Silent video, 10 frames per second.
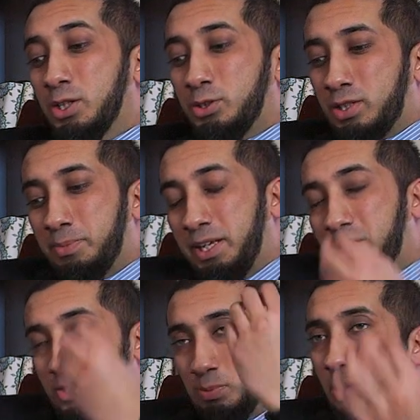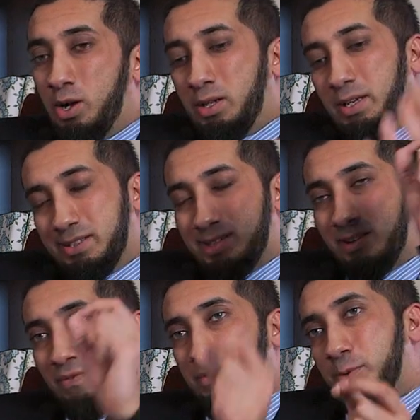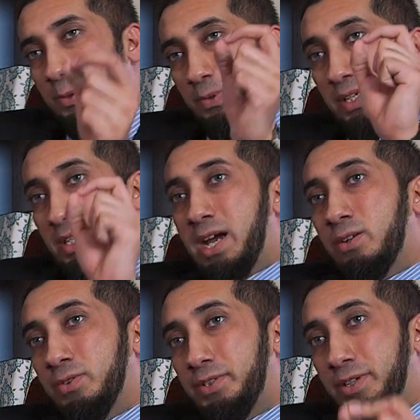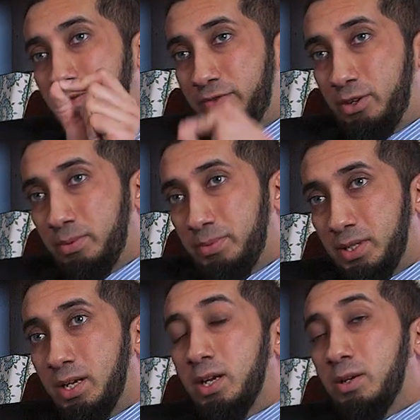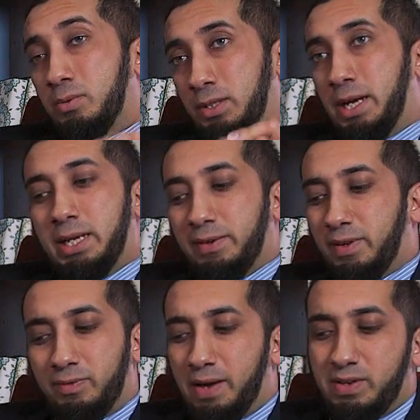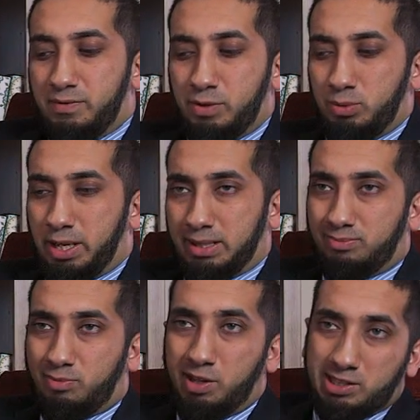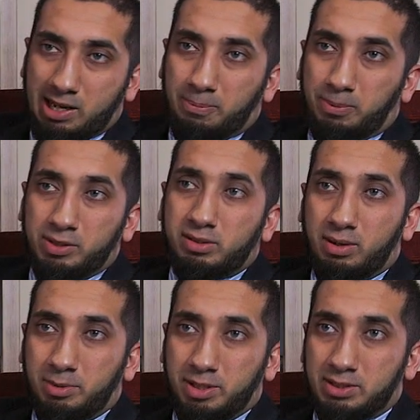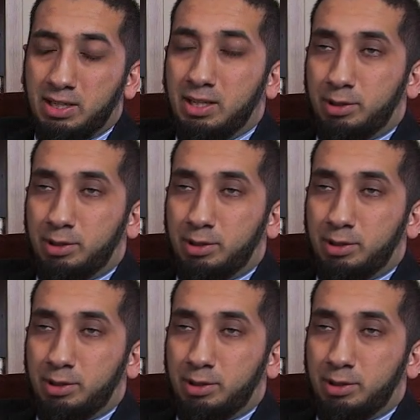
So something as small as the difference between nouns and verbs, wallahi, I've given you like 3 samplers from this.